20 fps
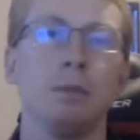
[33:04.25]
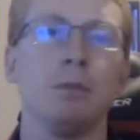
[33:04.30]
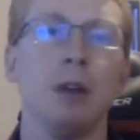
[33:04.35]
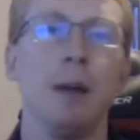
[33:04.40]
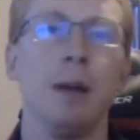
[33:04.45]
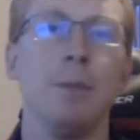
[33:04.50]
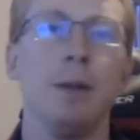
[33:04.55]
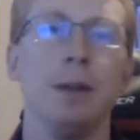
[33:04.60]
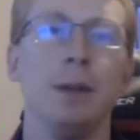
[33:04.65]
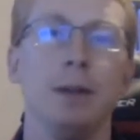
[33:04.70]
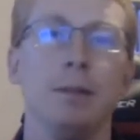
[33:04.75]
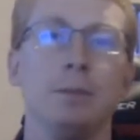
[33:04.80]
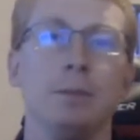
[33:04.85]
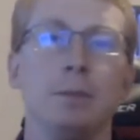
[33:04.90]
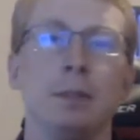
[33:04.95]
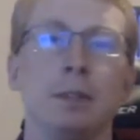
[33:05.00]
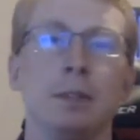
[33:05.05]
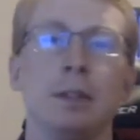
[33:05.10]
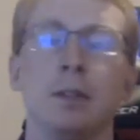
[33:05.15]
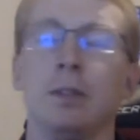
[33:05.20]

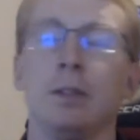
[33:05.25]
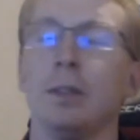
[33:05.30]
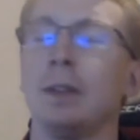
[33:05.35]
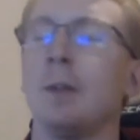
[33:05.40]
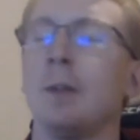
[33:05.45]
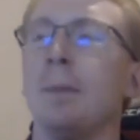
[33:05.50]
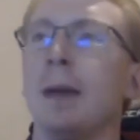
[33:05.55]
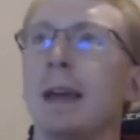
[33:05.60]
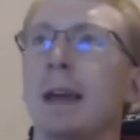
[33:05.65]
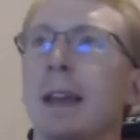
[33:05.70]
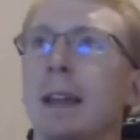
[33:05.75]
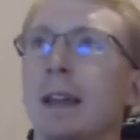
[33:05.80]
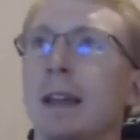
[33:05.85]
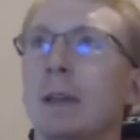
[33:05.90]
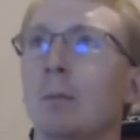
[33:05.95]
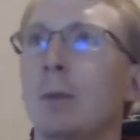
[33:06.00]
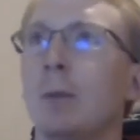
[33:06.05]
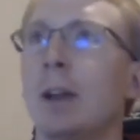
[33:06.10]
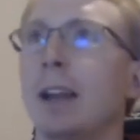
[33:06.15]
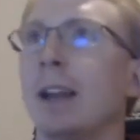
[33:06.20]
dropping, you know, the command in
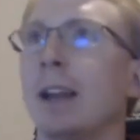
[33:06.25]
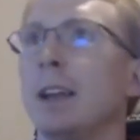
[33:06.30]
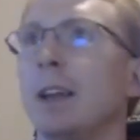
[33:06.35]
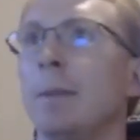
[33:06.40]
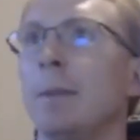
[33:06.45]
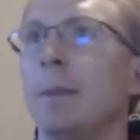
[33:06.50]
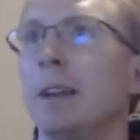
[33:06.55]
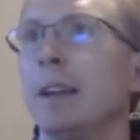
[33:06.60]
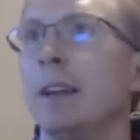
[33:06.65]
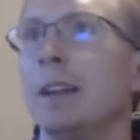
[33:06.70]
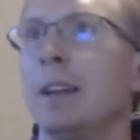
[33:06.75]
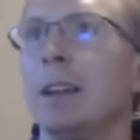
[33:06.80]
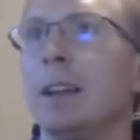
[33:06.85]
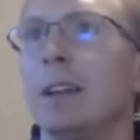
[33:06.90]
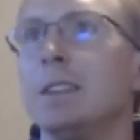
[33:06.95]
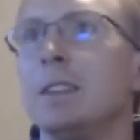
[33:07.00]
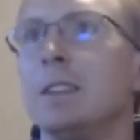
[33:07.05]
and winning immediately.